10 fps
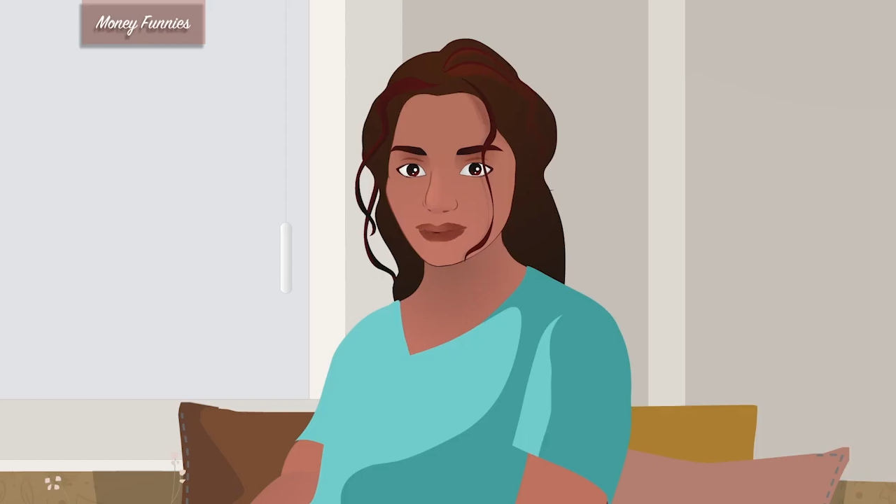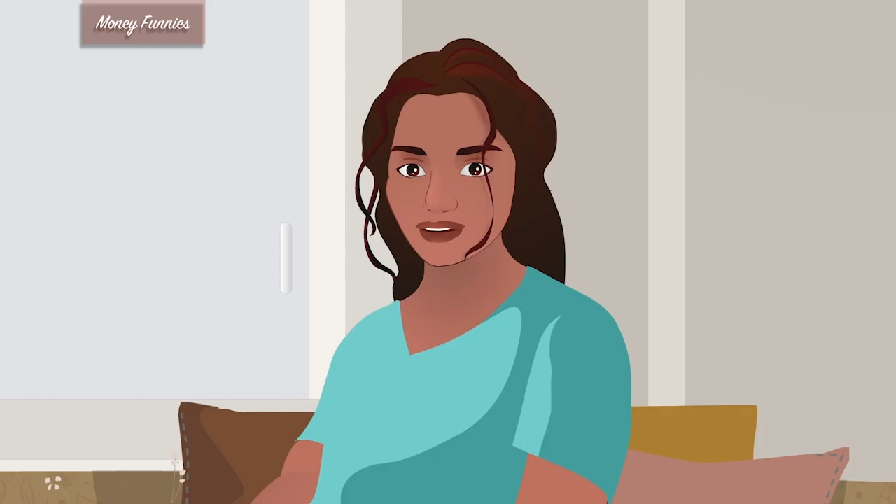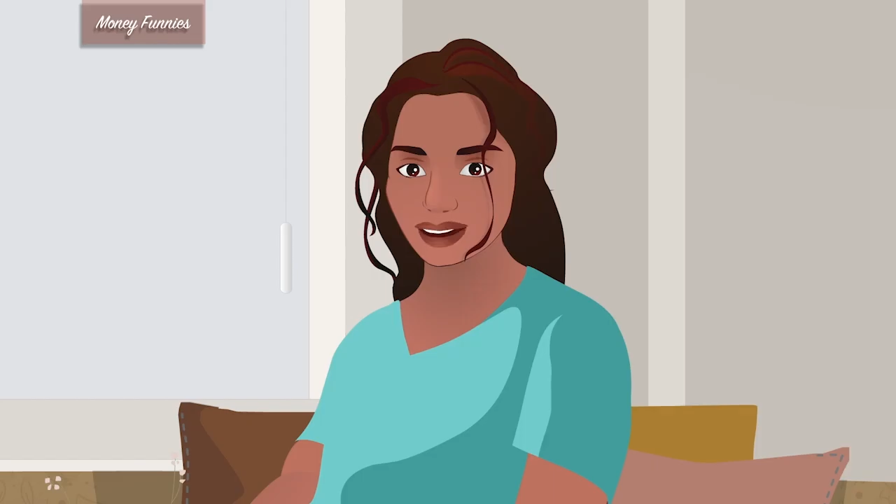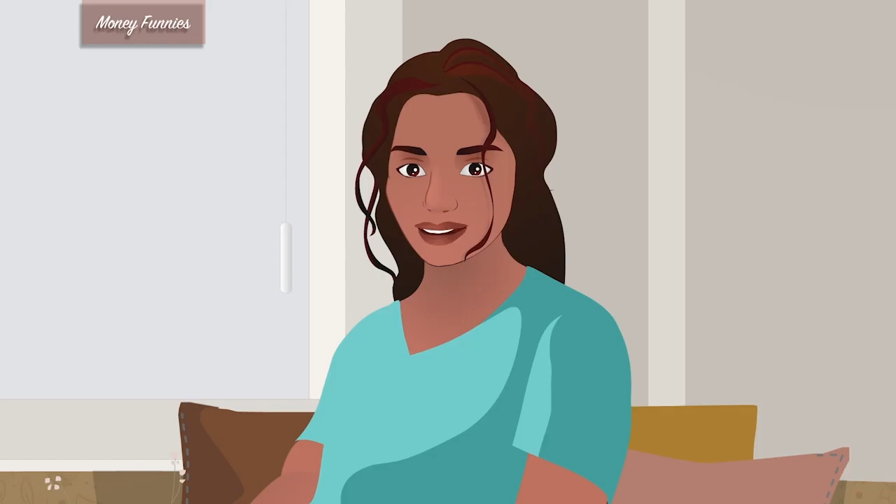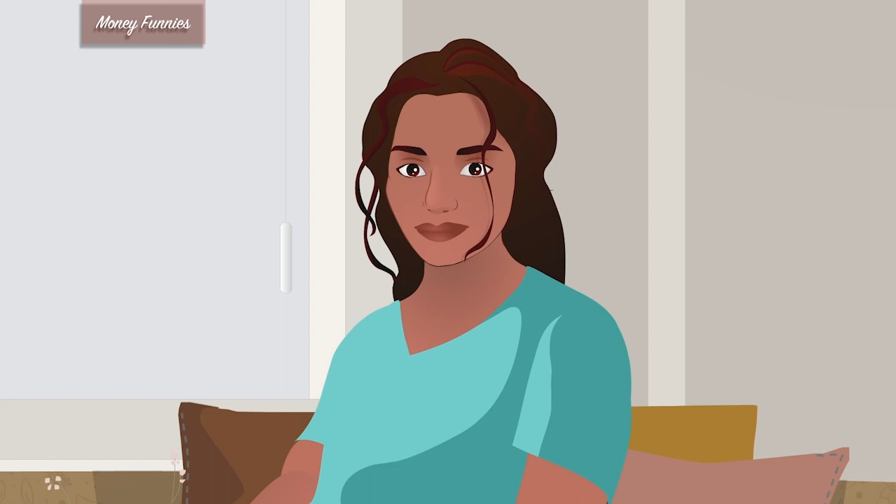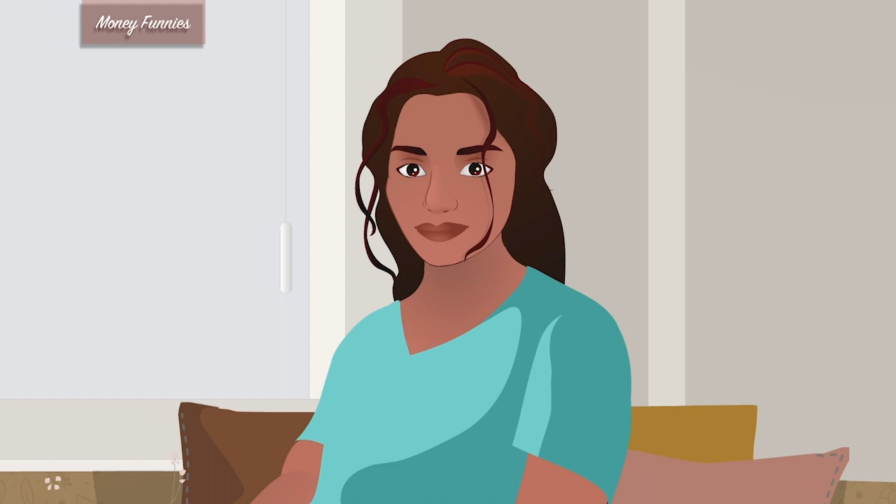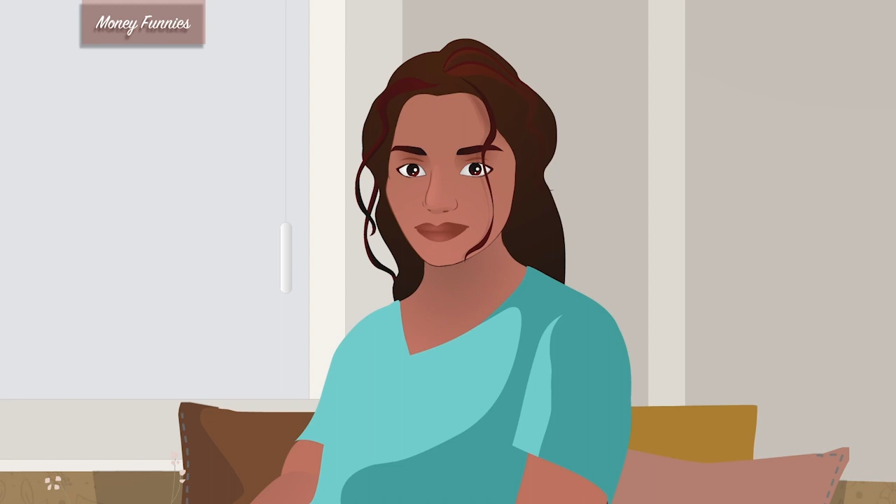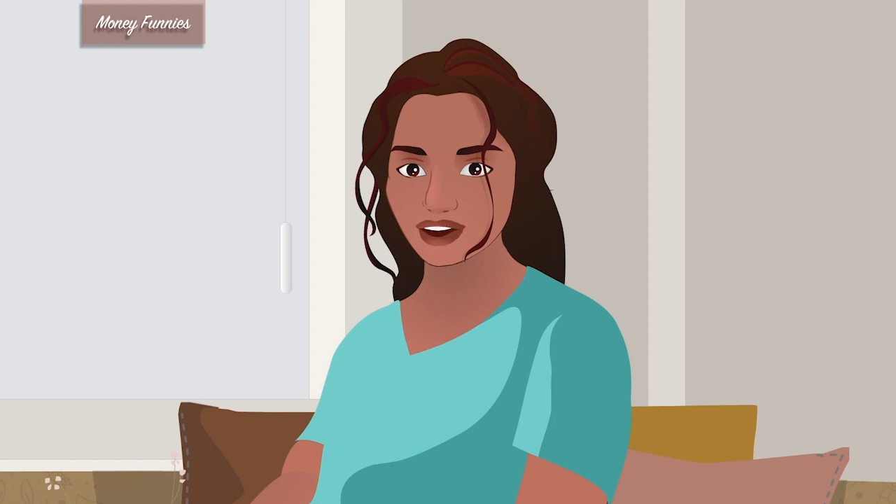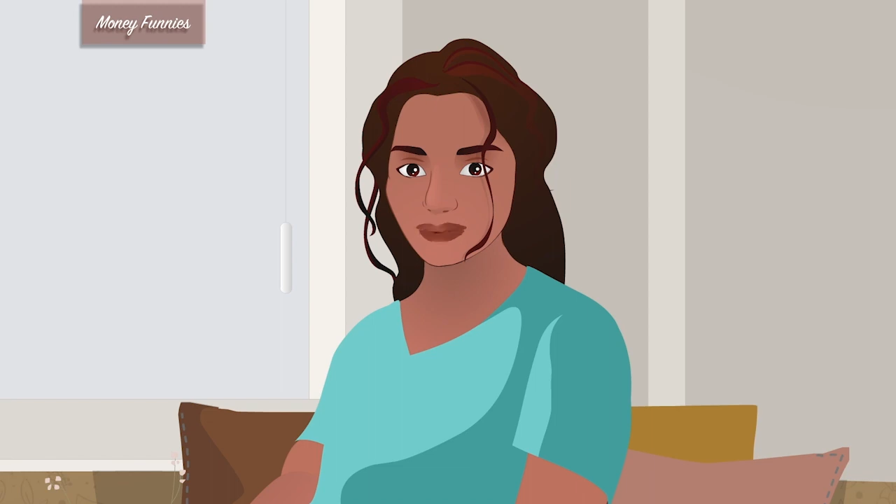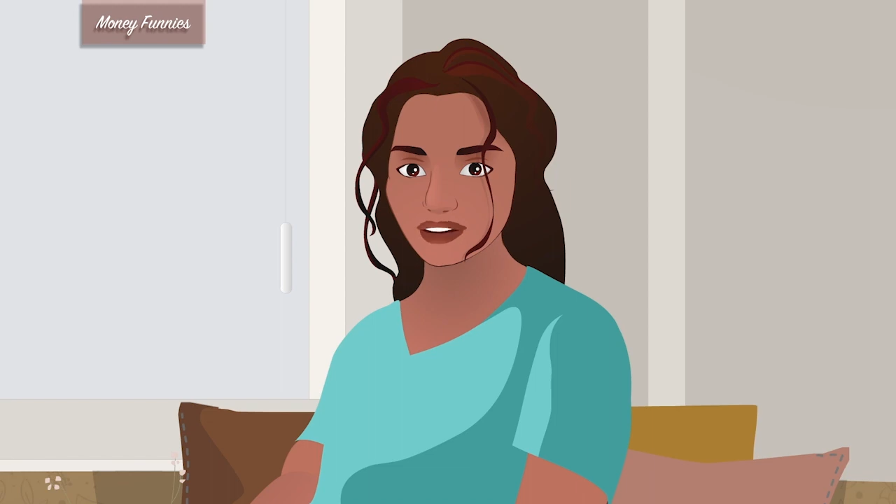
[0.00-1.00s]
that part.
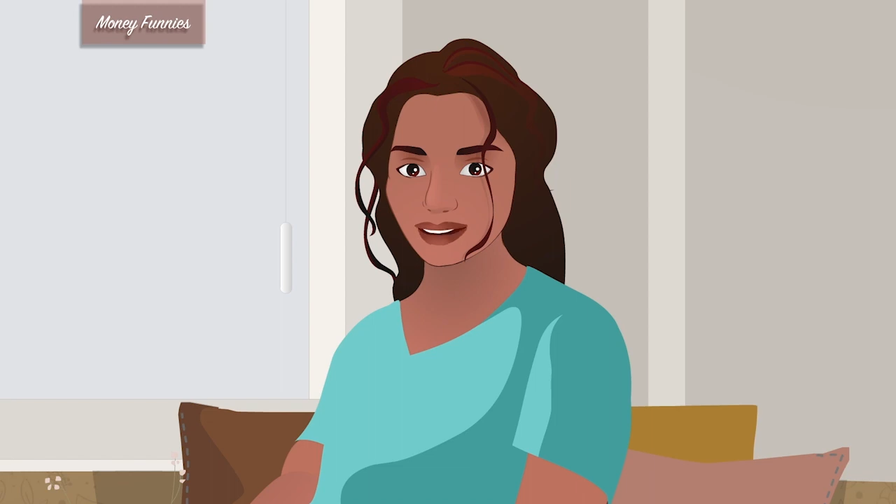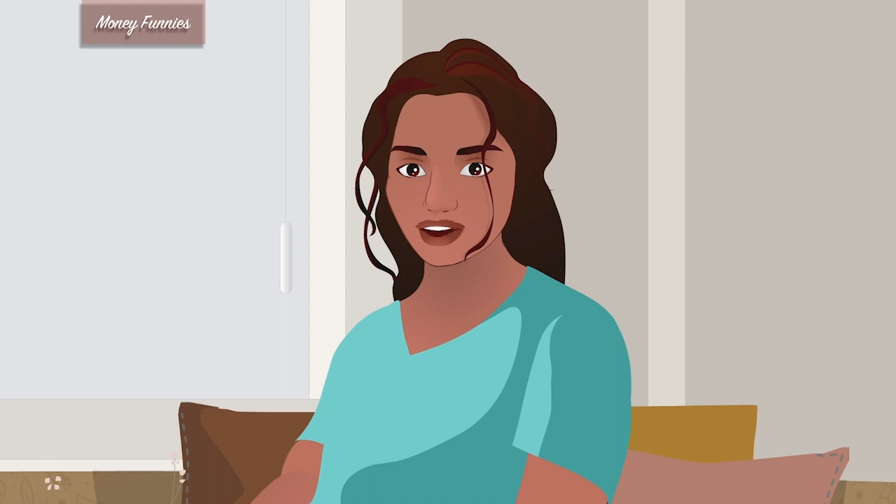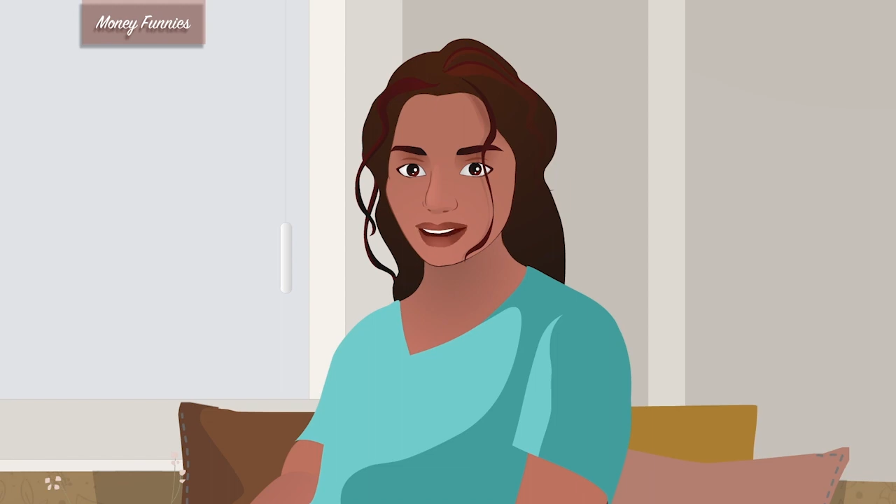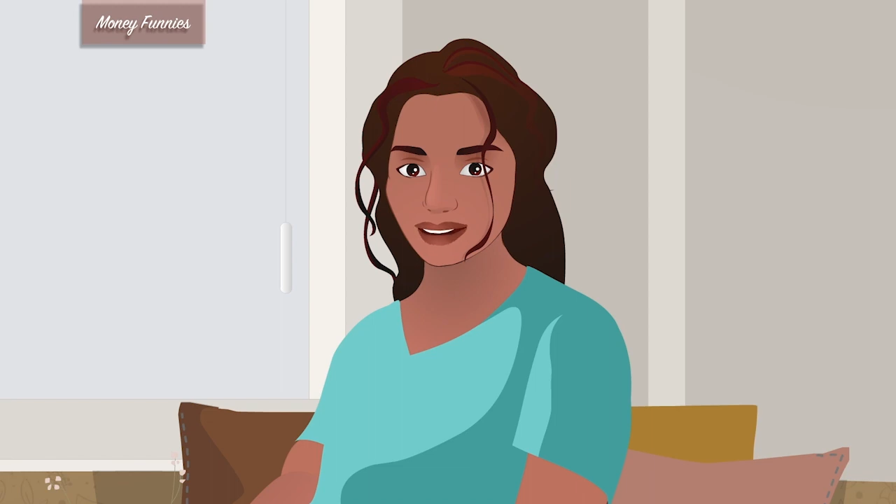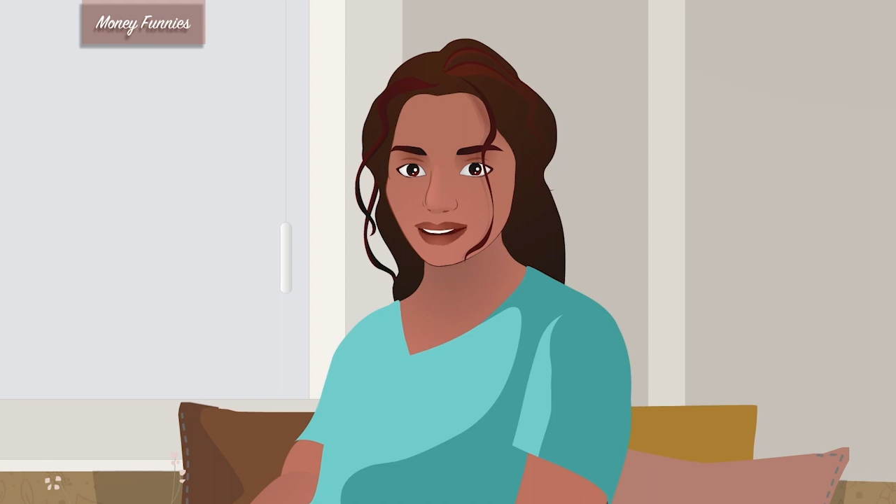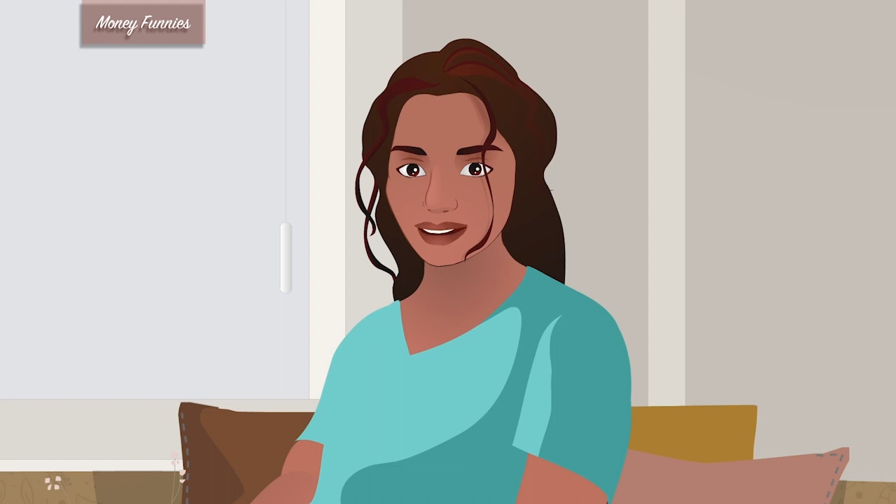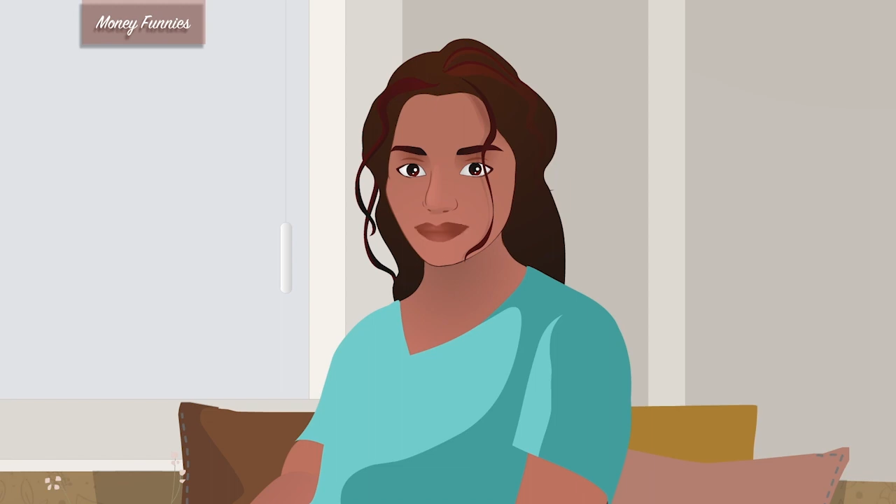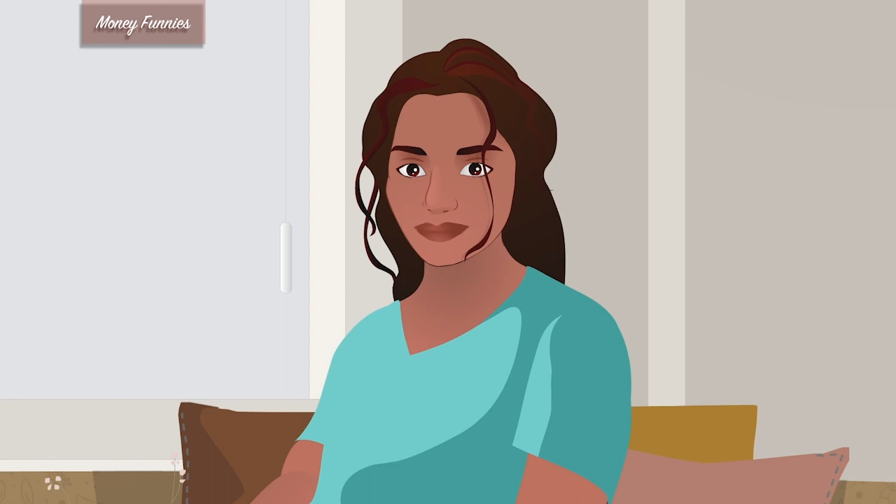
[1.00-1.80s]
Just wanted to mention